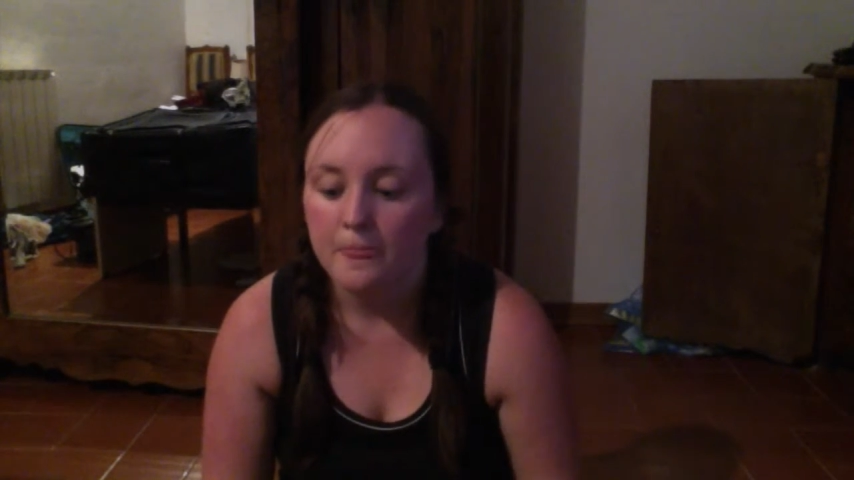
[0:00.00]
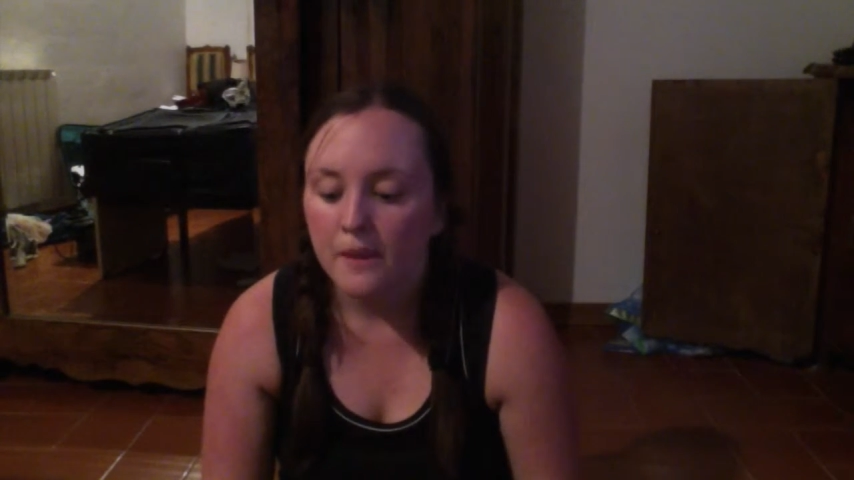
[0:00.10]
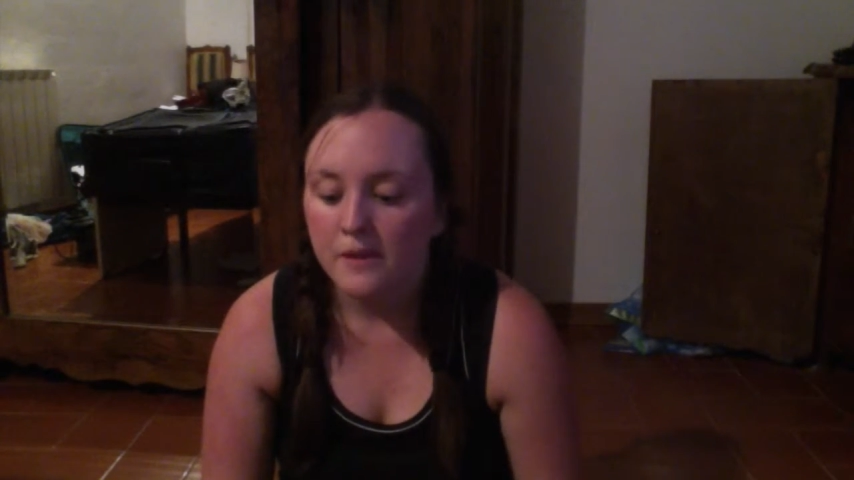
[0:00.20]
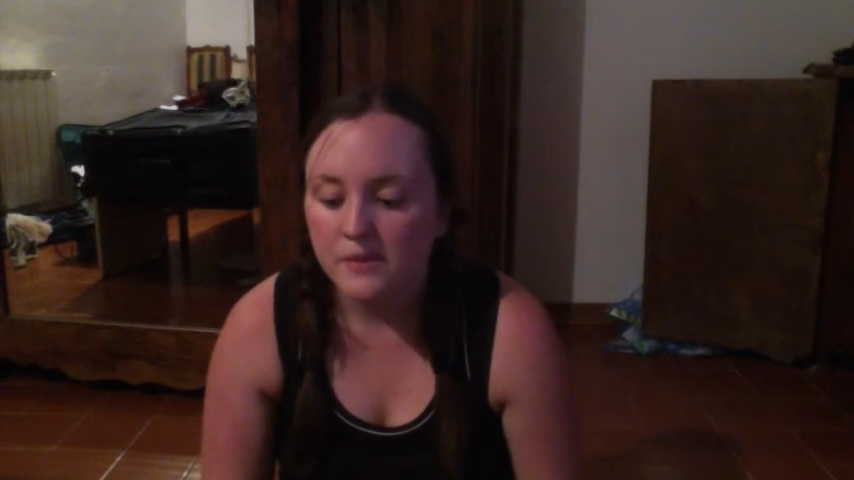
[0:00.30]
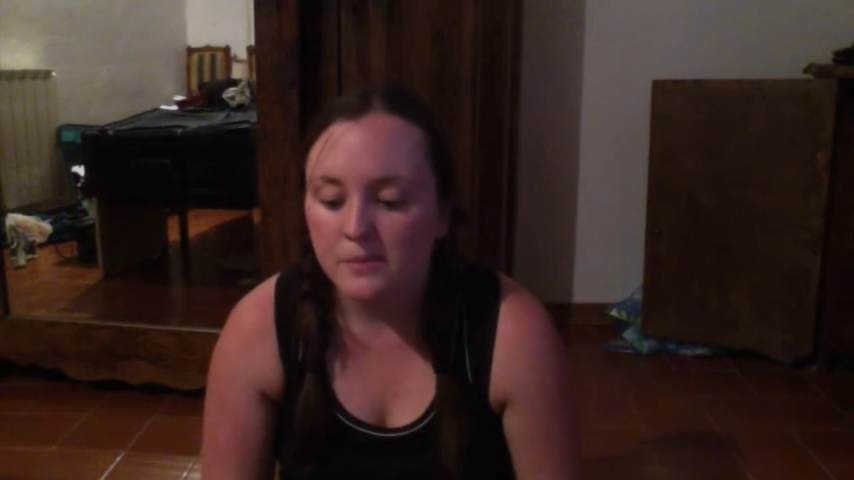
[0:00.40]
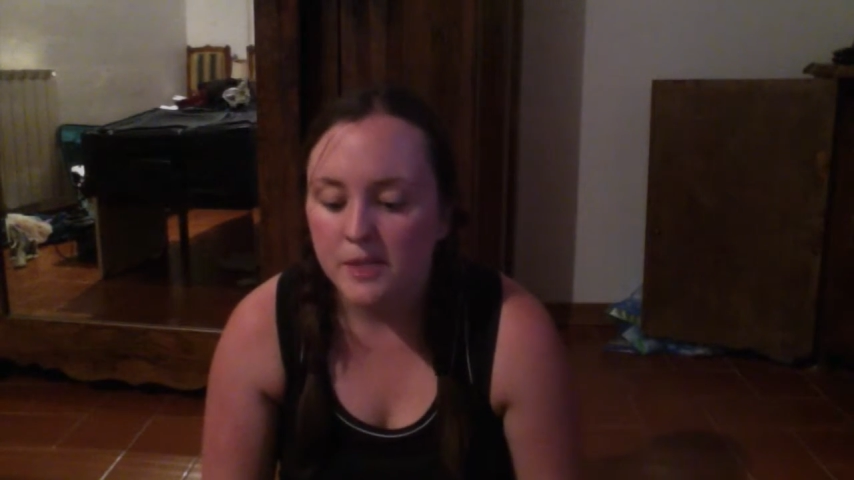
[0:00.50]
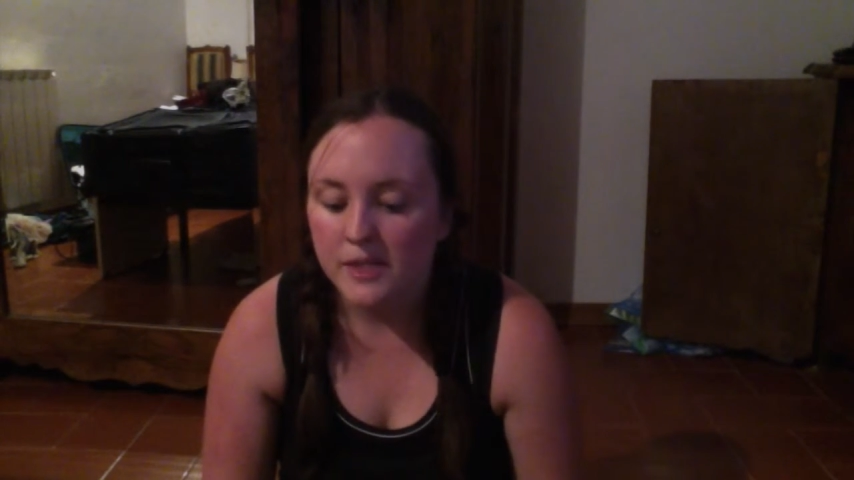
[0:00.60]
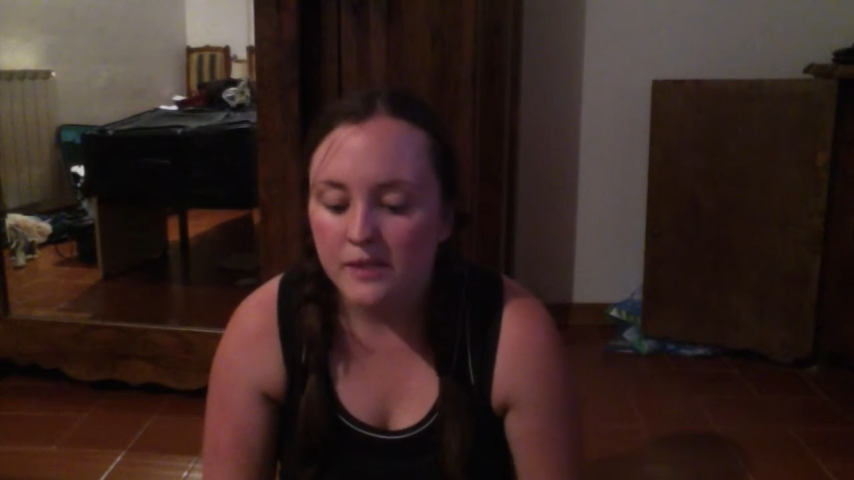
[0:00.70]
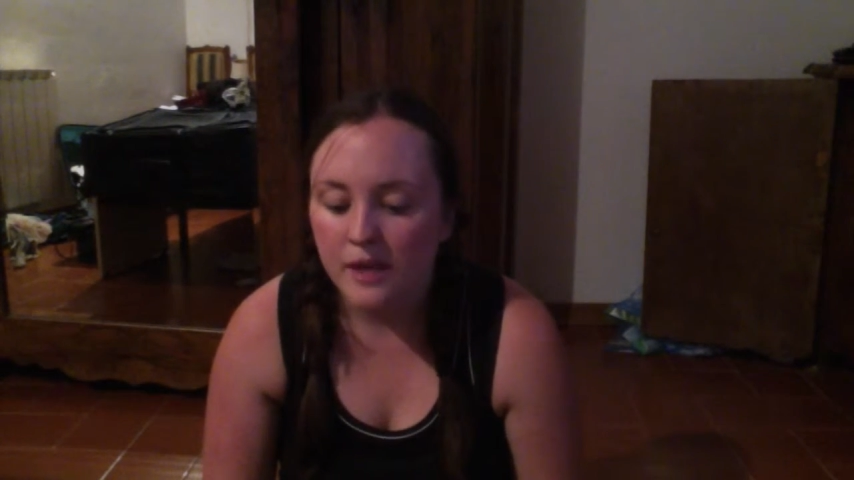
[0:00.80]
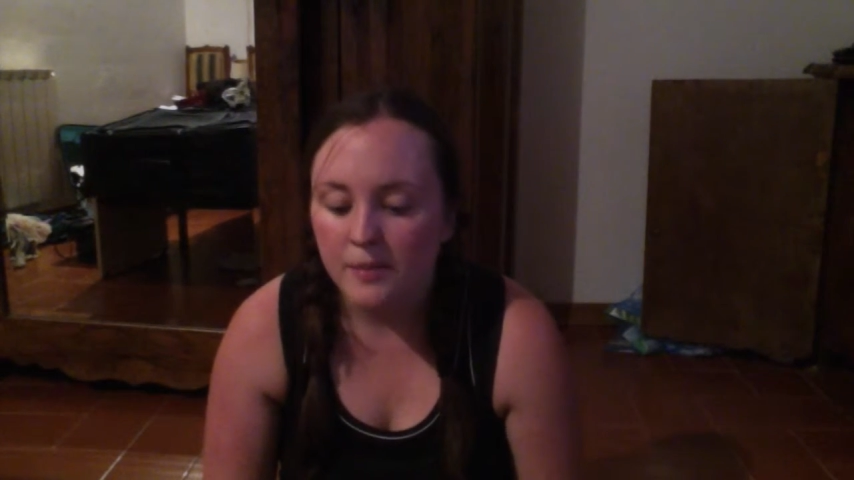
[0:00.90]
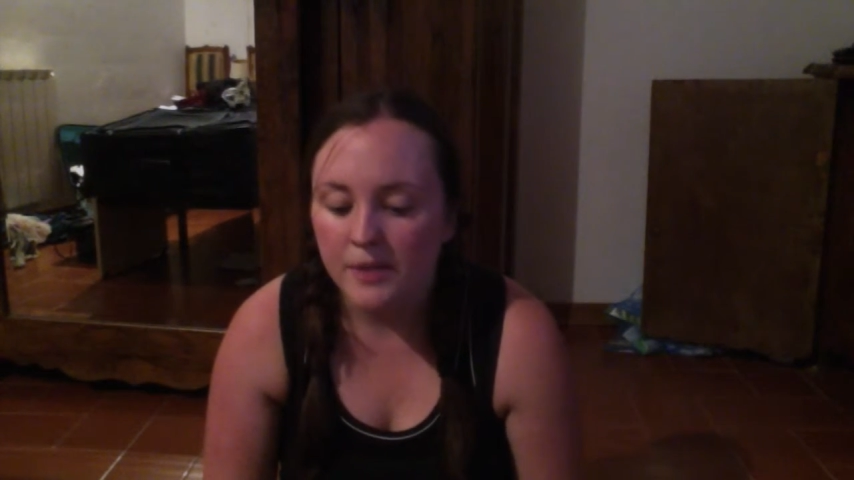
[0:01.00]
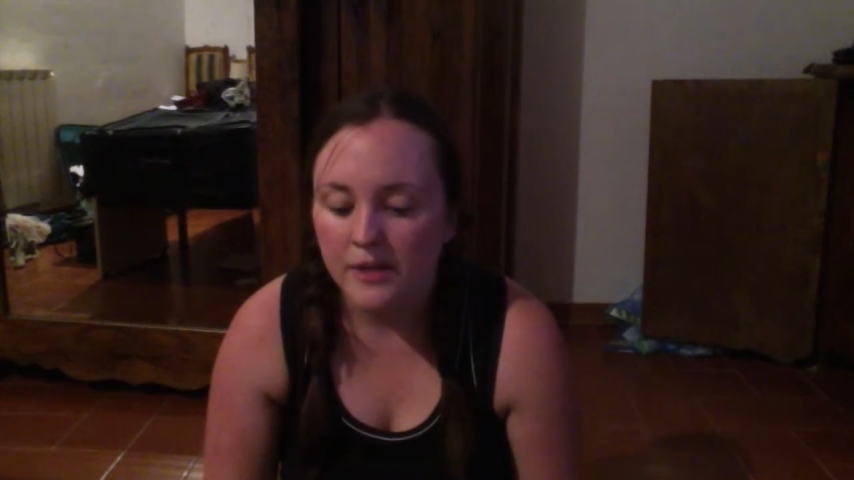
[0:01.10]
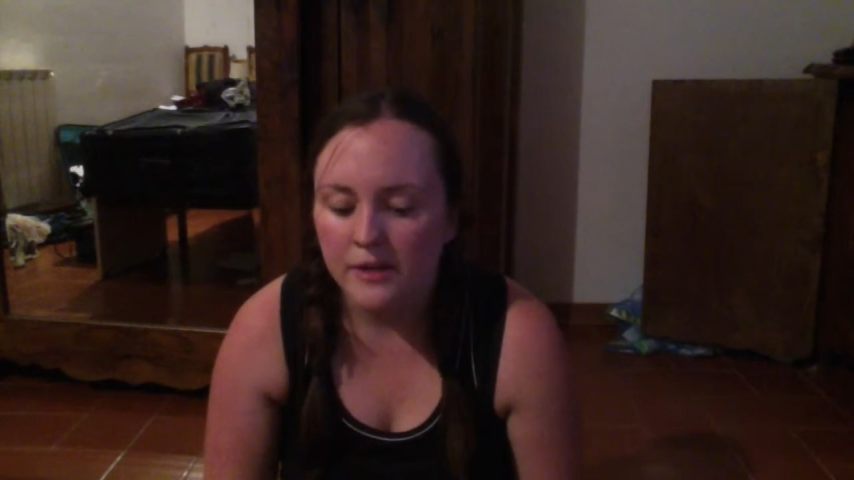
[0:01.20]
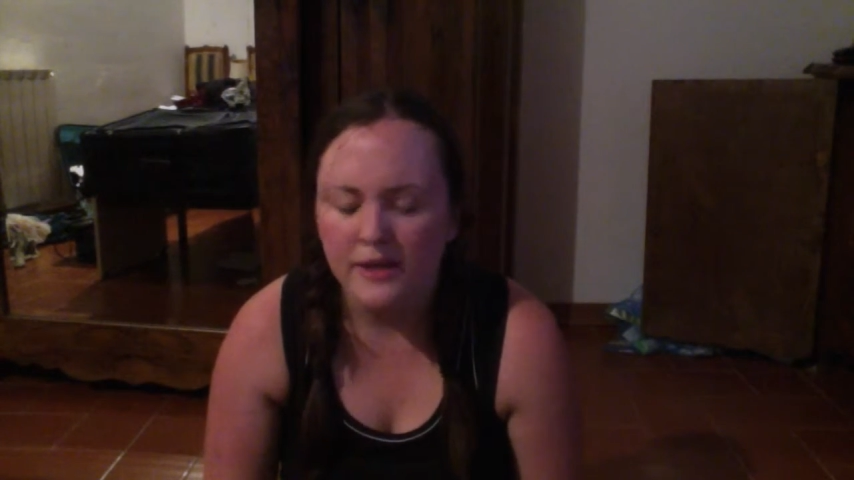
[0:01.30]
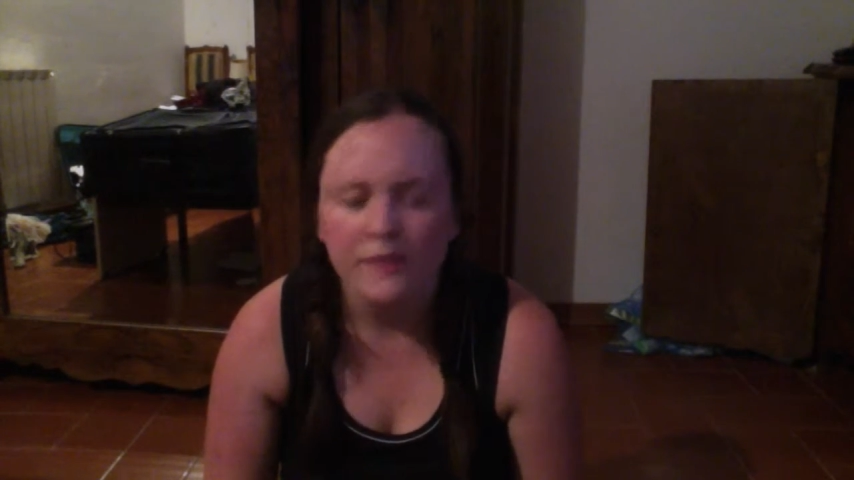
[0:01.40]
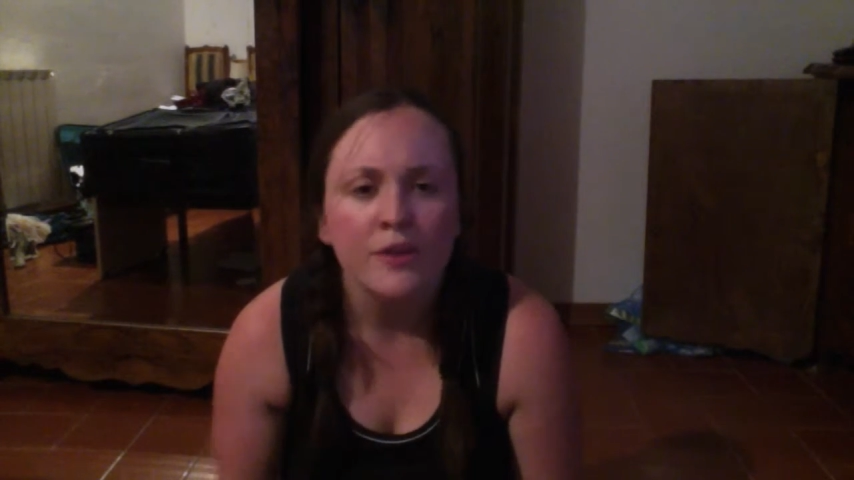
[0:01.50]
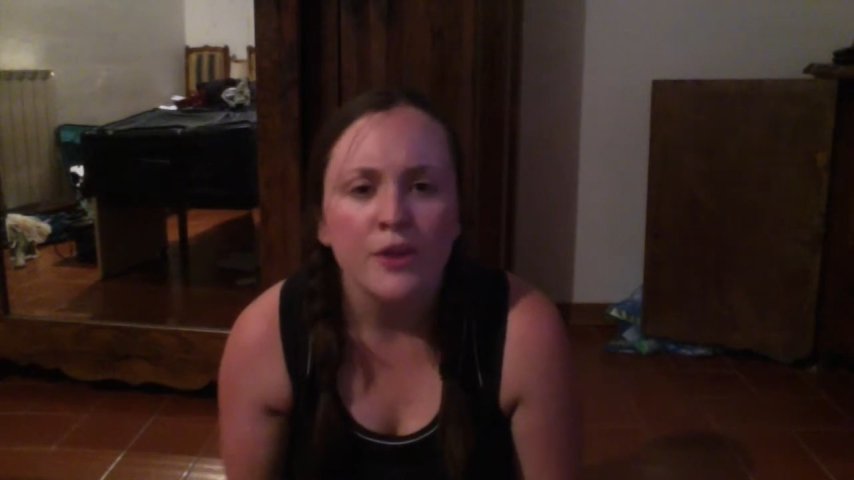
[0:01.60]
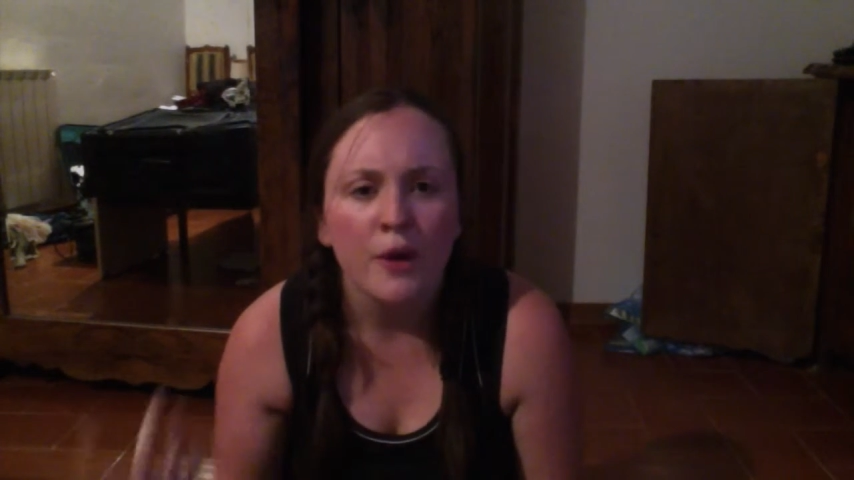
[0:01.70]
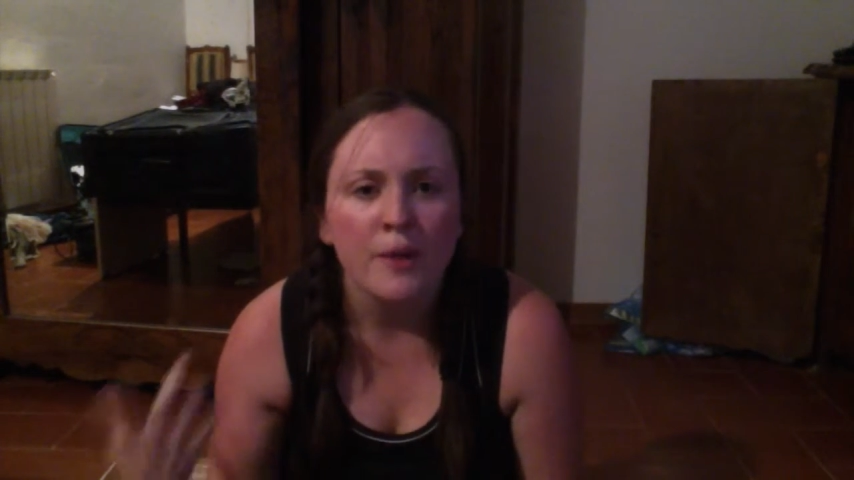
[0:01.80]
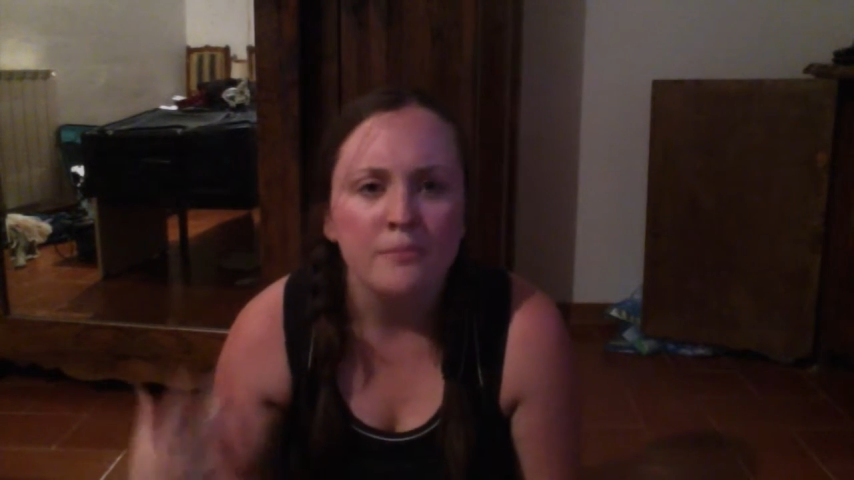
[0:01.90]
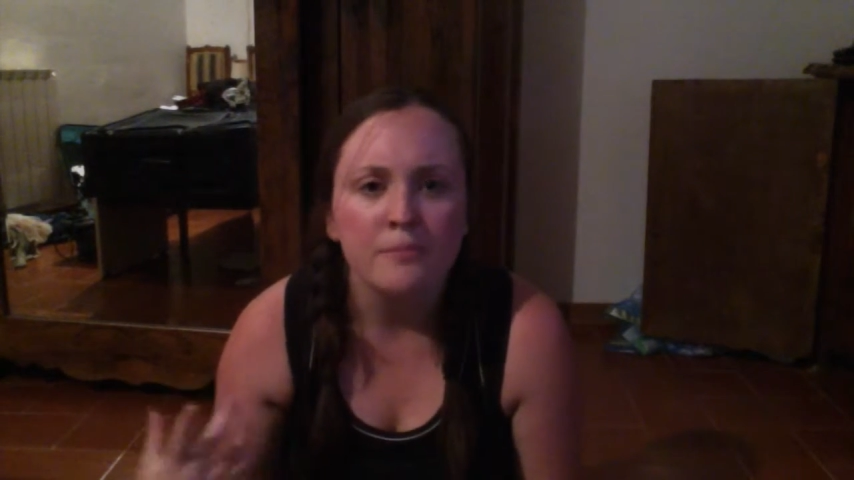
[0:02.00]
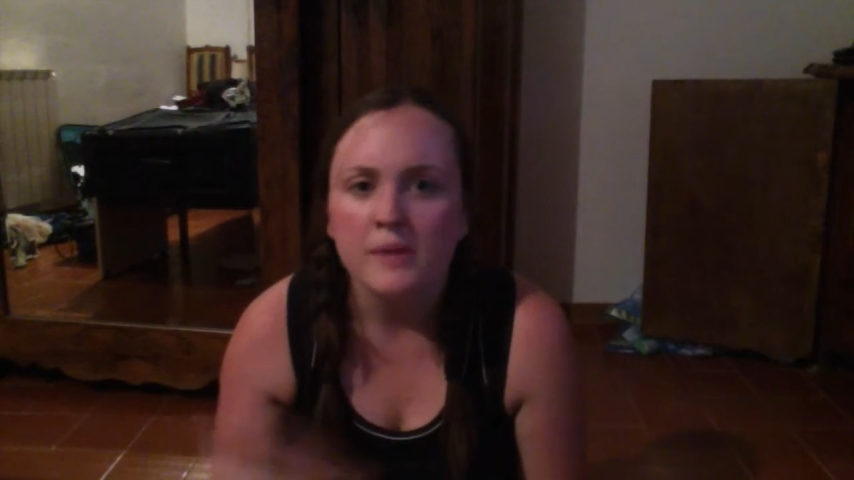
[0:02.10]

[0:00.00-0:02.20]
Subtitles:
submitted them, and even though I'm